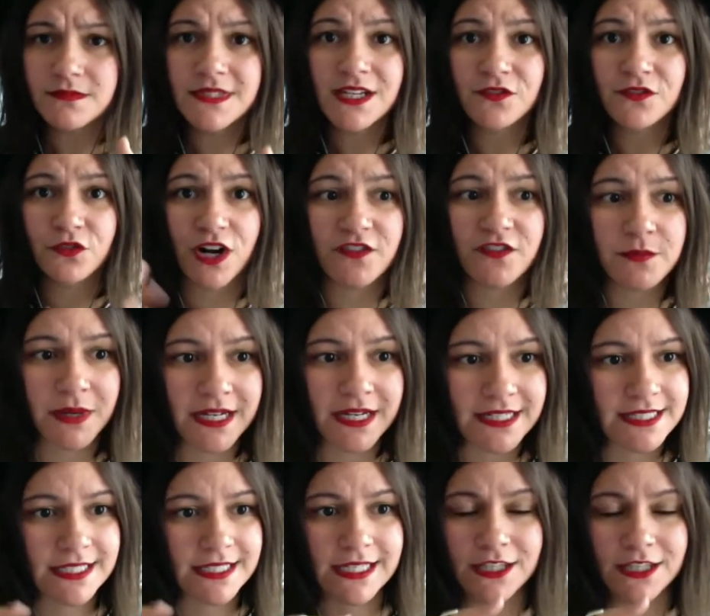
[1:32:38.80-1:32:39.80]
for everybody
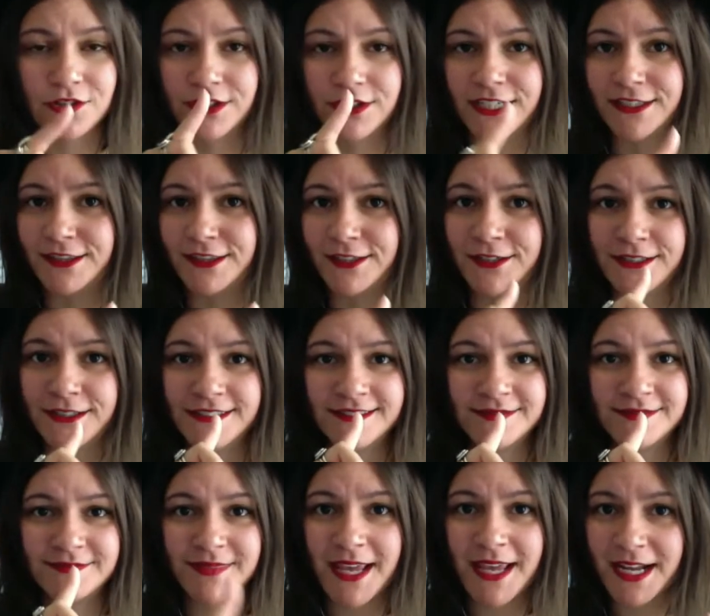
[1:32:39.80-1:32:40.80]
to either get their
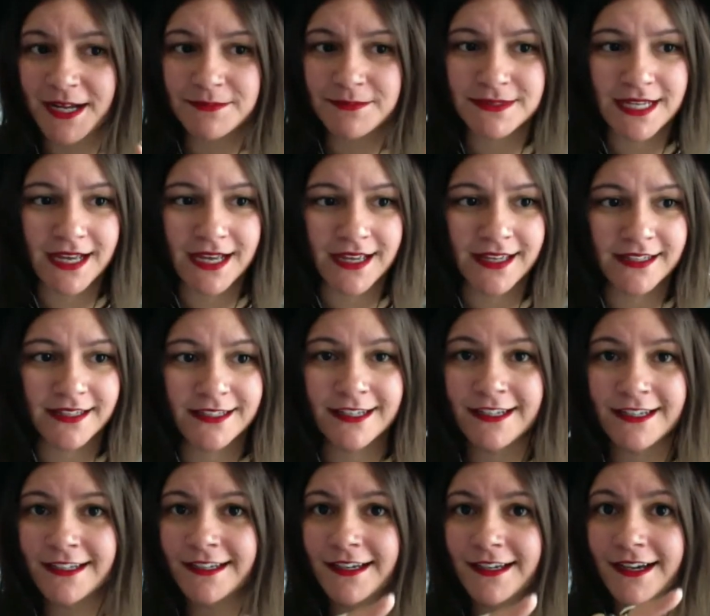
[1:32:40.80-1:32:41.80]
makeup done,
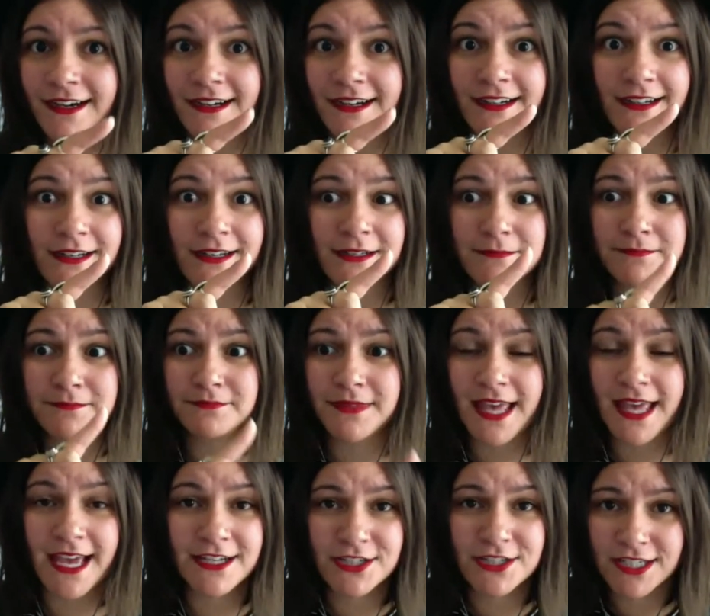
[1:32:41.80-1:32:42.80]
uh
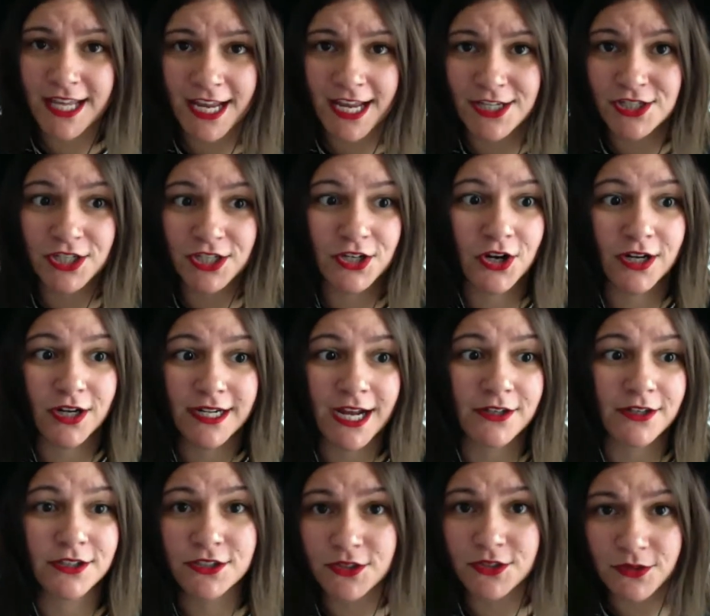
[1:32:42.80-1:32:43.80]
education on how
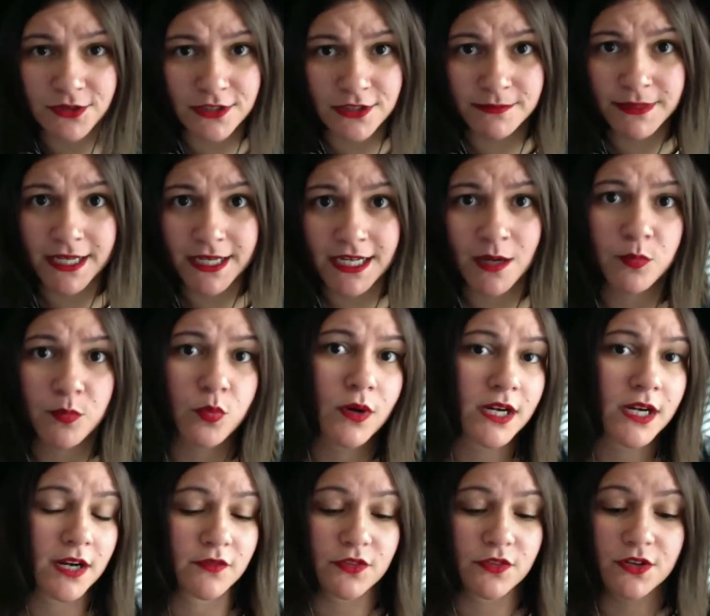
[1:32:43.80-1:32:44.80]
to do their makeup,
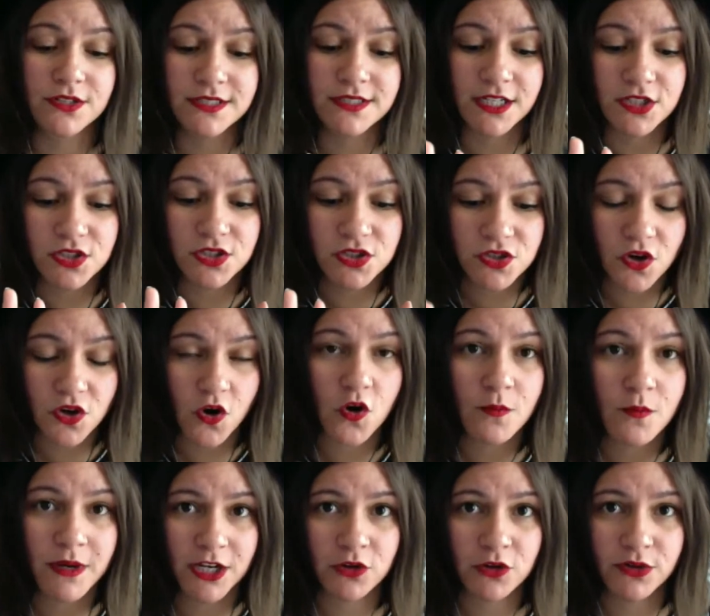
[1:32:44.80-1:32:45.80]
whatever. There's like so
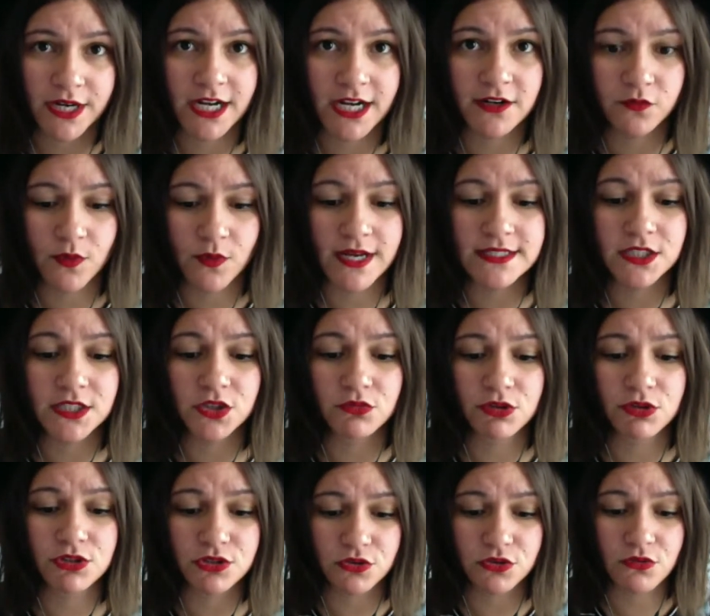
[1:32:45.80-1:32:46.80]
many creative ways that you
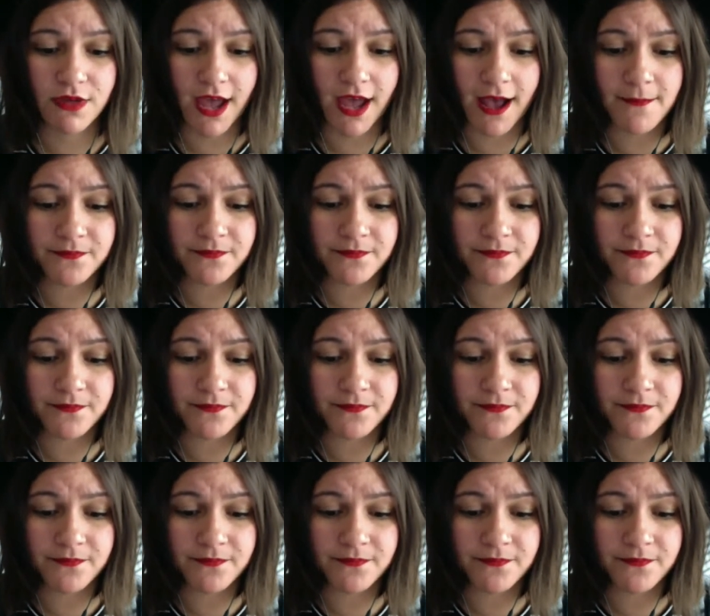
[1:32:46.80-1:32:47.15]
can do that.